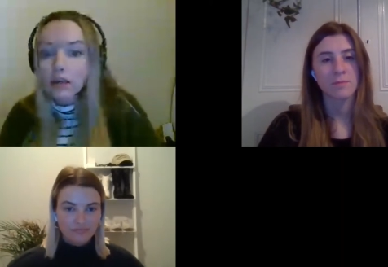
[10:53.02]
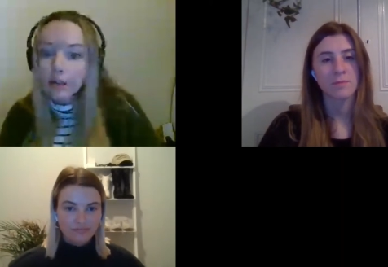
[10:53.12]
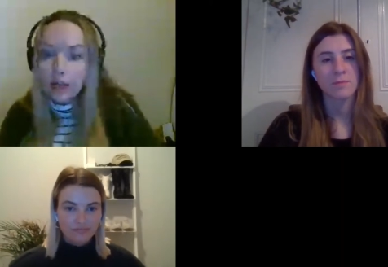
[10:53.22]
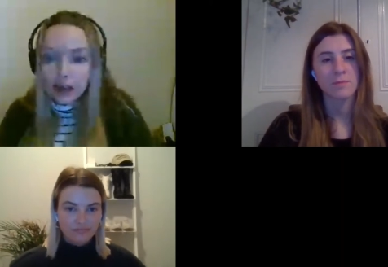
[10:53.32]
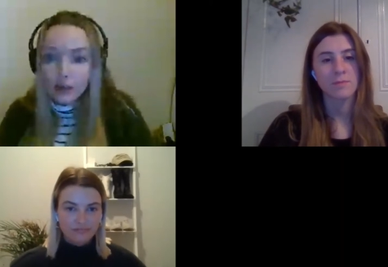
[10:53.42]
Speaker 1: a
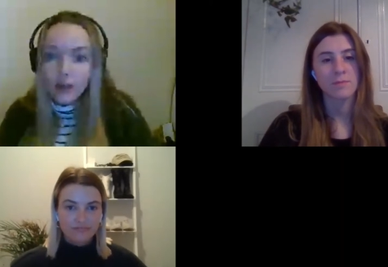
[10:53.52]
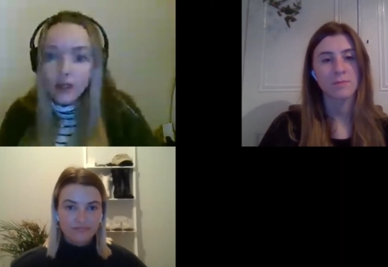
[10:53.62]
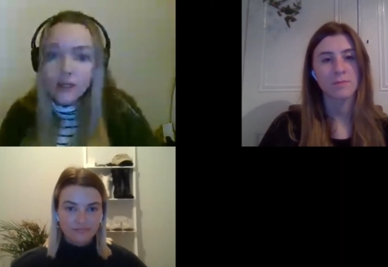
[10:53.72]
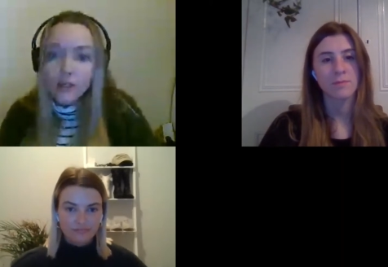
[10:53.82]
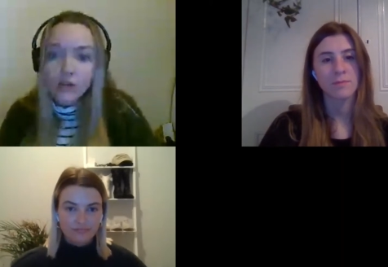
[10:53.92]

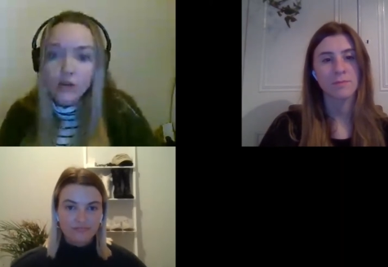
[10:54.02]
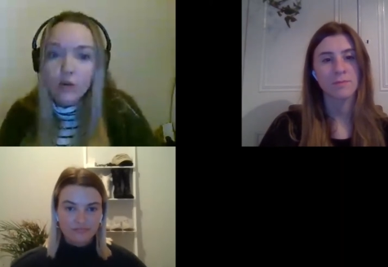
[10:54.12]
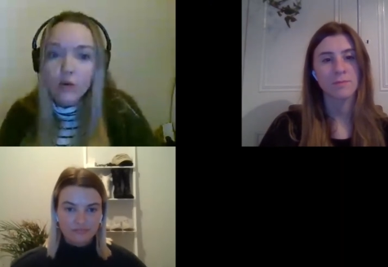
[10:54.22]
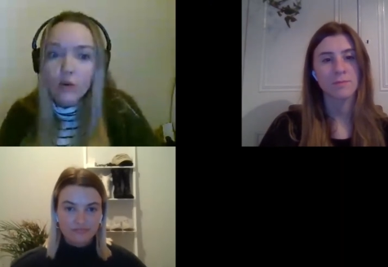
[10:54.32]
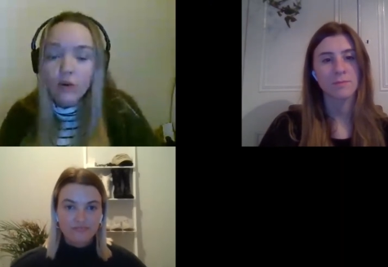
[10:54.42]
language
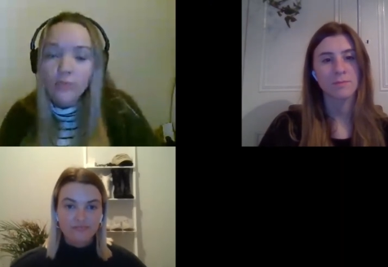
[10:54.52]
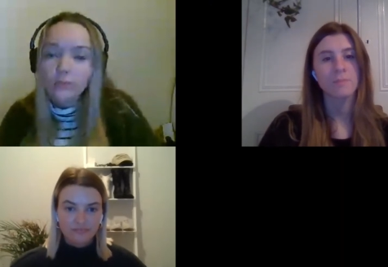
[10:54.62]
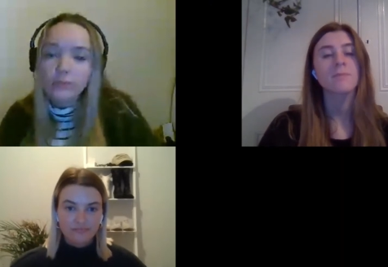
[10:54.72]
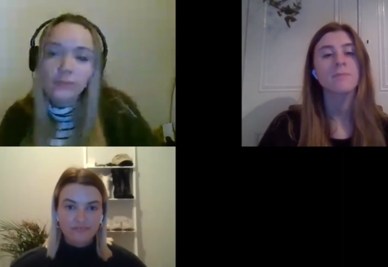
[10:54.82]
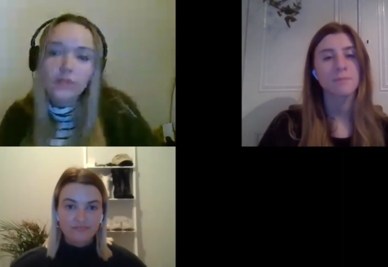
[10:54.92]
or
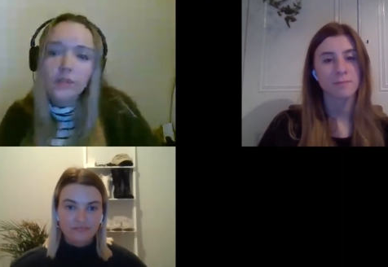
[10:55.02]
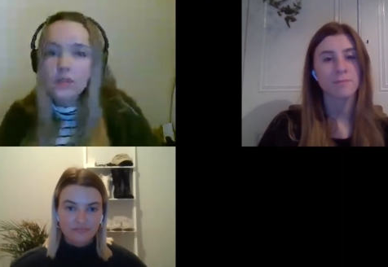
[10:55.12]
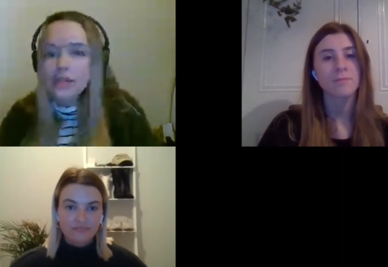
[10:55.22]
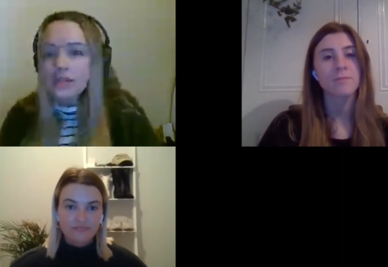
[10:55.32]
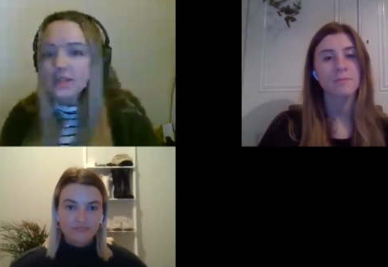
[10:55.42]

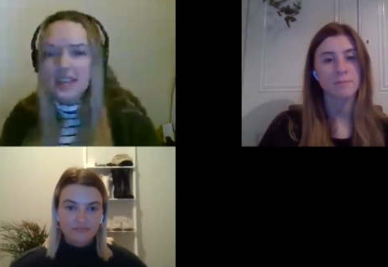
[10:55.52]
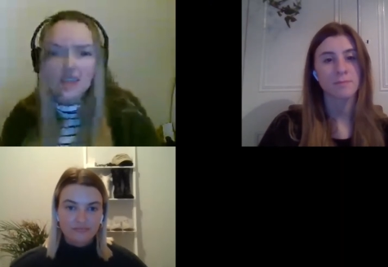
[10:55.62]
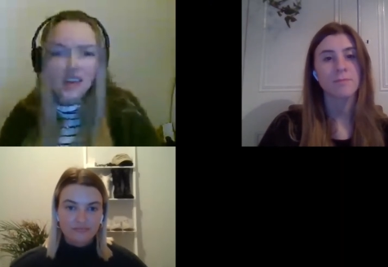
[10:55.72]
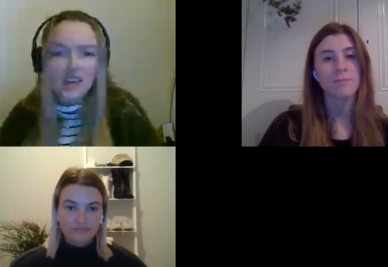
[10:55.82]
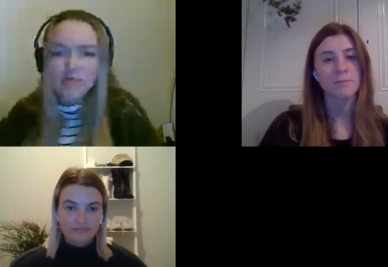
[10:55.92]

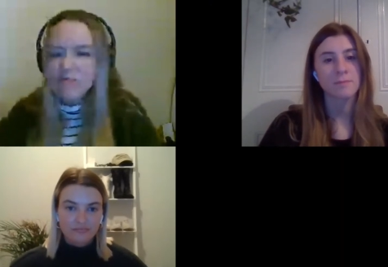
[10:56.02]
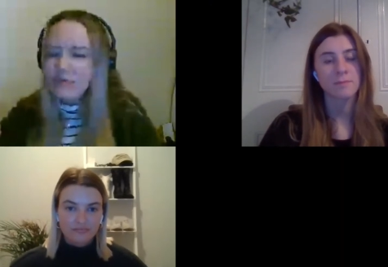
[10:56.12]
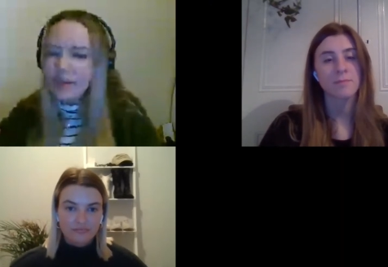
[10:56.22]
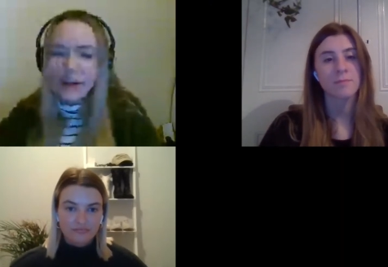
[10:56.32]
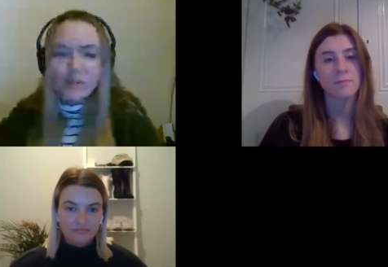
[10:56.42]
saving
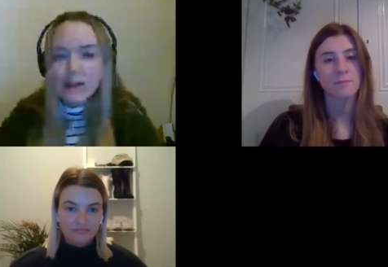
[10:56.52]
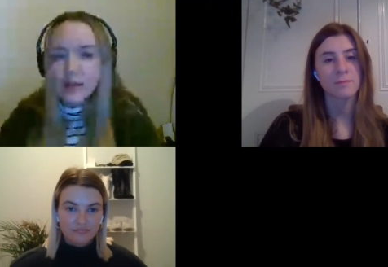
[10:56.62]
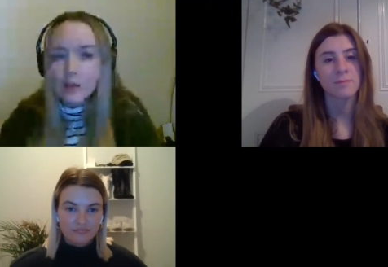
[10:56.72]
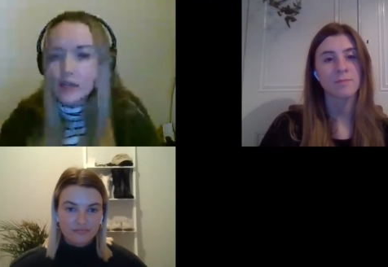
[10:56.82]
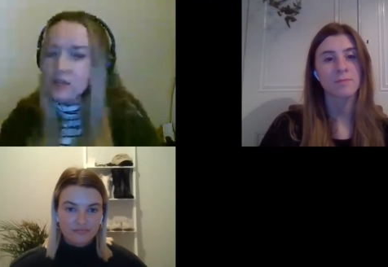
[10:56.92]
five pounds a
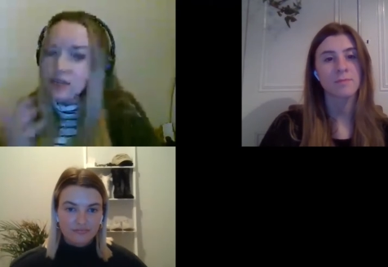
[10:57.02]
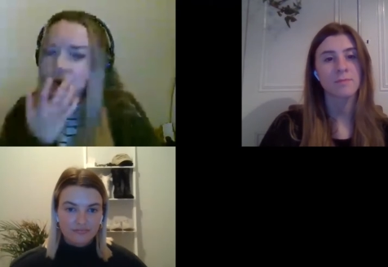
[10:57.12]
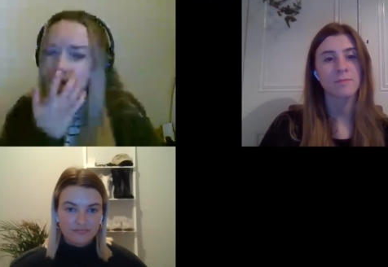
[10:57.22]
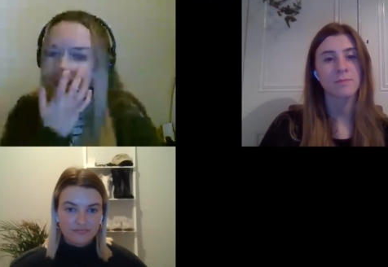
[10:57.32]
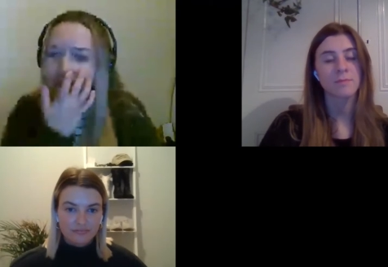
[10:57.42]
week. Do you know what I
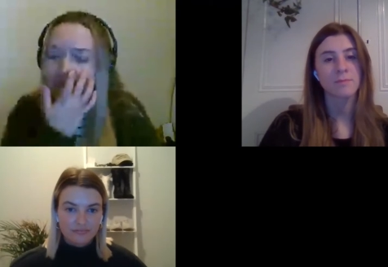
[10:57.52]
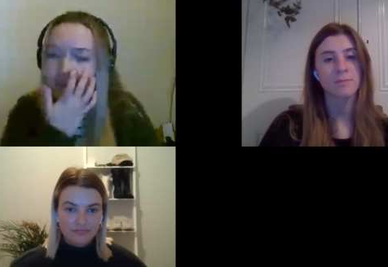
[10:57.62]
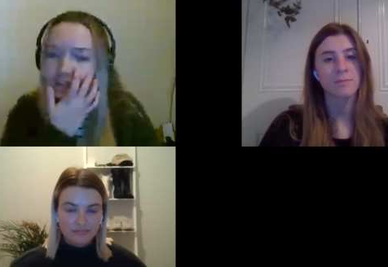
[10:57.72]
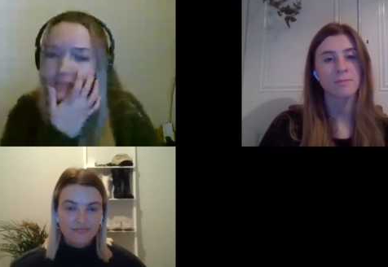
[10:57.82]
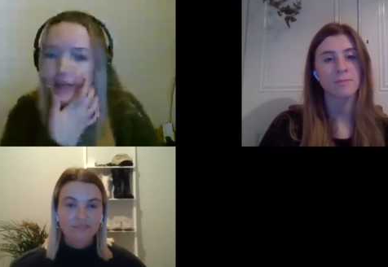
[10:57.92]
mean? Like
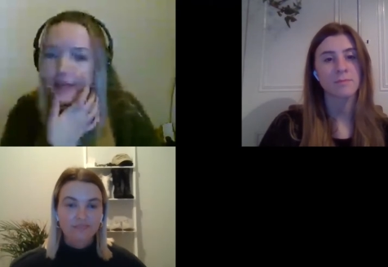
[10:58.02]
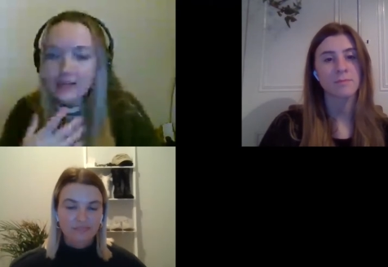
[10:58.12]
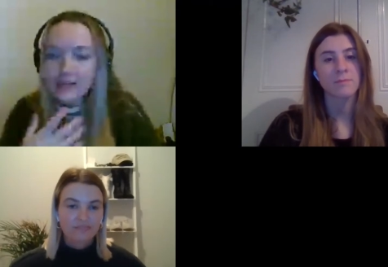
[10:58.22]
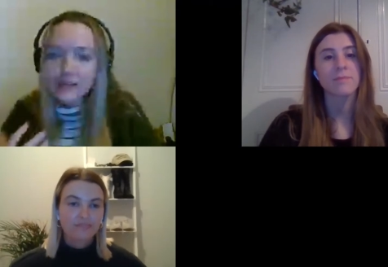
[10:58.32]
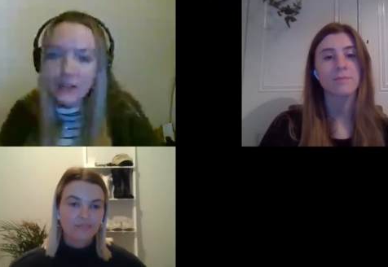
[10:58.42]
just making
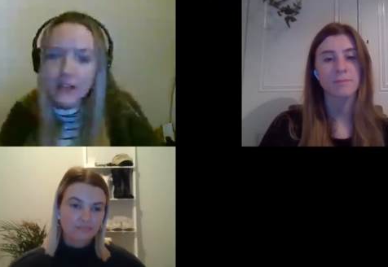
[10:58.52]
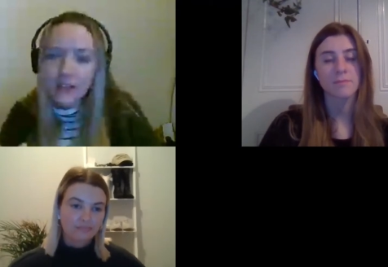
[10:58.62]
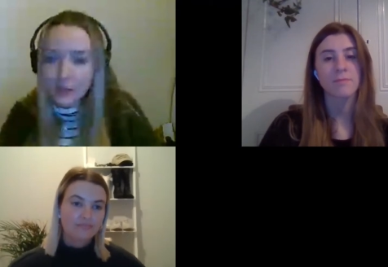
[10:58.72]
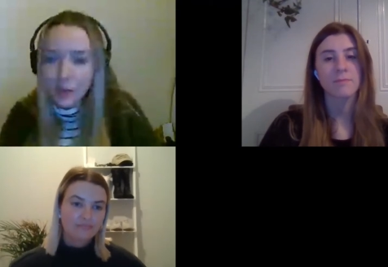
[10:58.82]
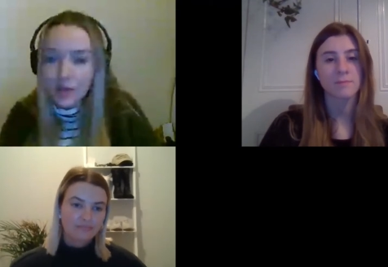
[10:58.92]
things mm-hmm. really
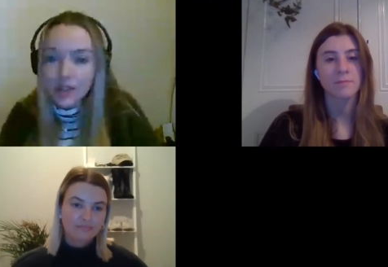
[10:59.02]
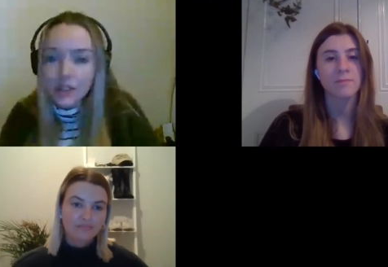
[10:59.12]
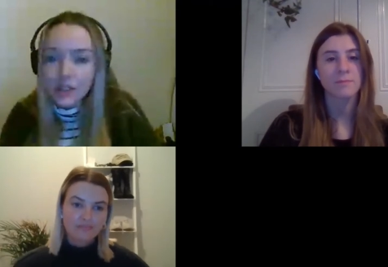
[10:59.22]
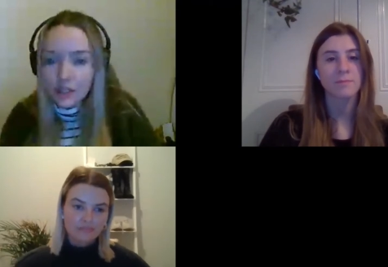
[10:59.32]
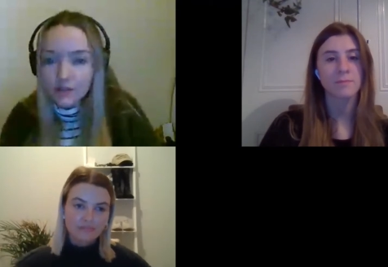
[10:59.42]
small and
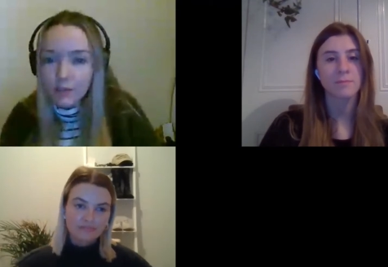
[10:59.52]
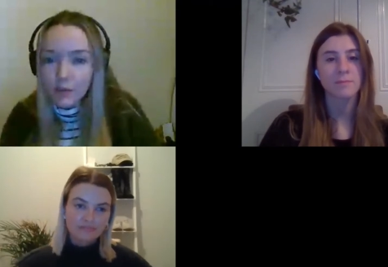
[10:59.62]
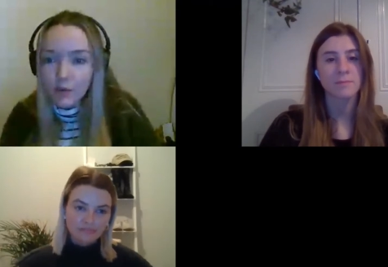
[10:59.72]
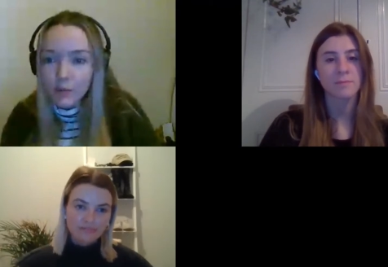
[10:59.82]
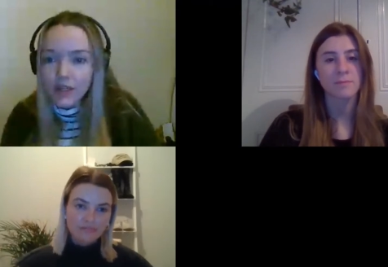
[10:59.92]

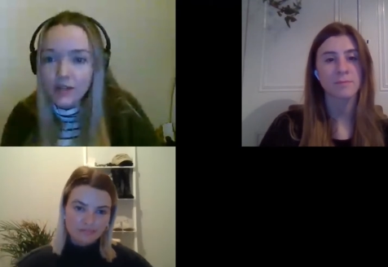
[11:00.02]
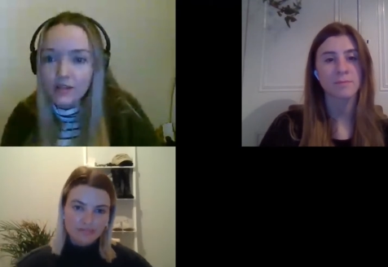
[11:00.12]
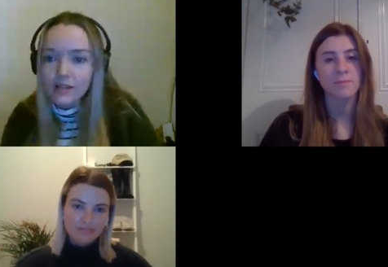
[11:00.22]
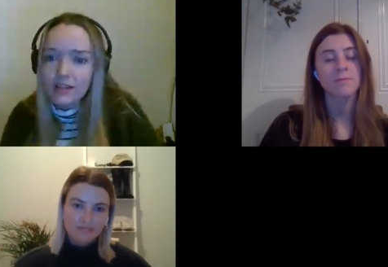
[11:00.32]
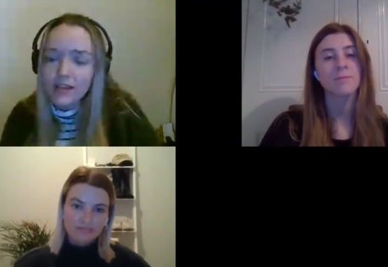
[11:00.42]
achievable
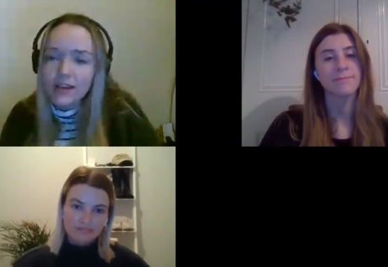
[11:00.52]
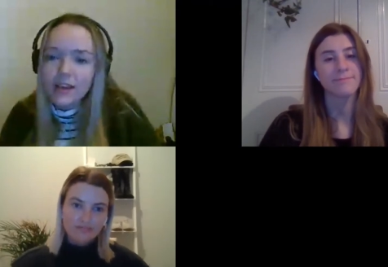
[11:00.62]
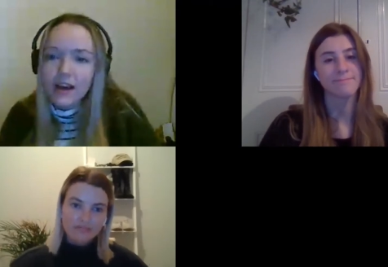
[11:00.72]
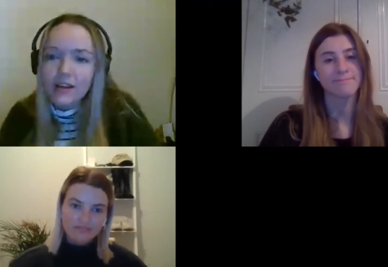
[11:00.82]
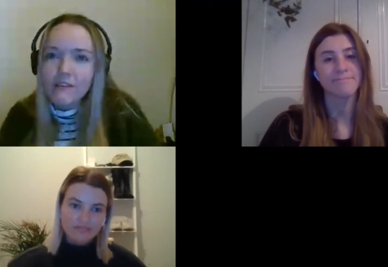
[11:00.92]
because
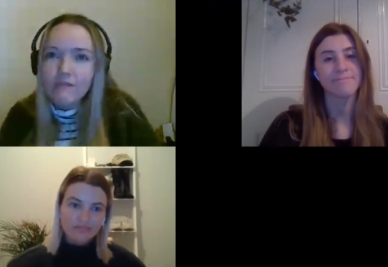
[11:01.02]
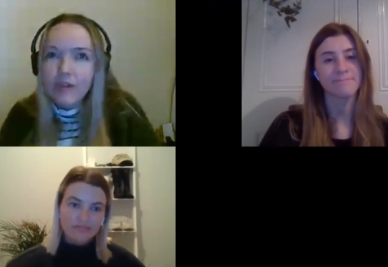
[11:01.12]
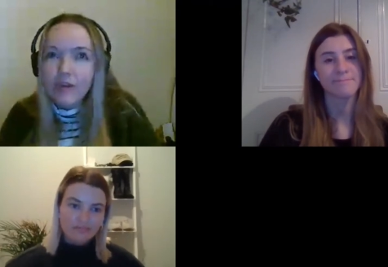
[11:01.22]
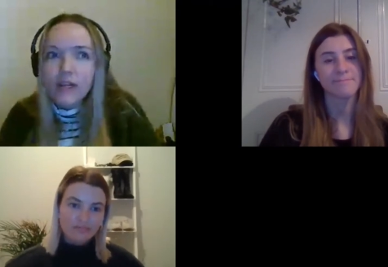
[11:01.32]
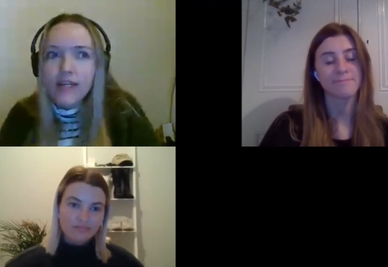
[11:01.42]
mm. I feel
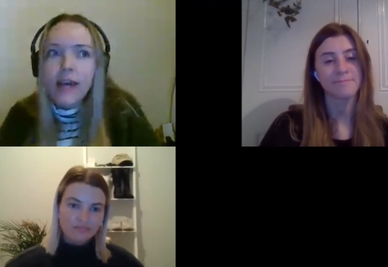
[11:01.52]
like